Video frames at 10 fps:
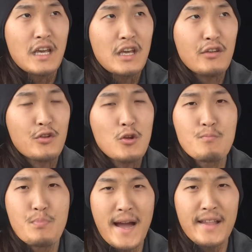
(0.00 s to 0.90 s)
If you
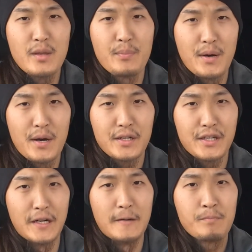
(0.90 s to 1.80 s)
ban the
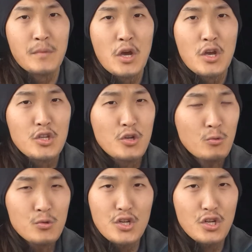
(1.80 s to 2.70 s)
burqa,
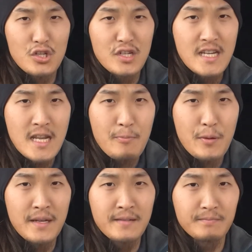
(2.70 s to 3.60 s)
you're just
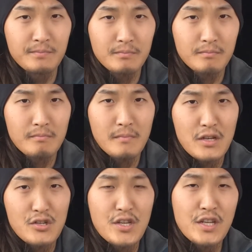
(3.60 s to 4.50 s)
nipping
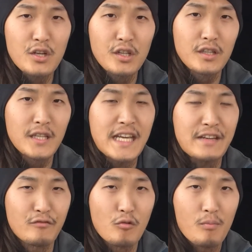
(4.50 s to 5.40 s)
a singular
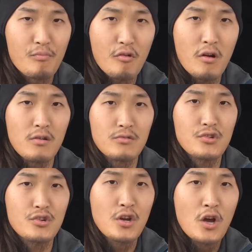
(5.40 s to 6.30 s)
leaf or a
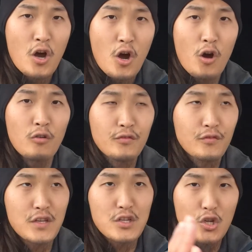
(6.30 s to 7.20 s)
branch off of
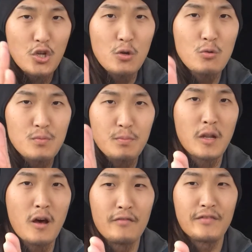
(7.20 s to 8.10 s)
this huge
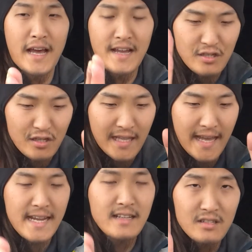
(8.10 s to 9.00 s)
plant that has
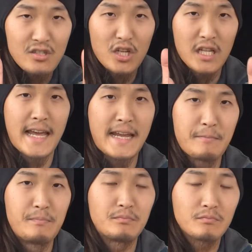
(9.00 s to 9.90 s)
laid its
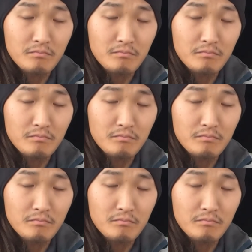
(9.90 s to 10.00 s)
claim,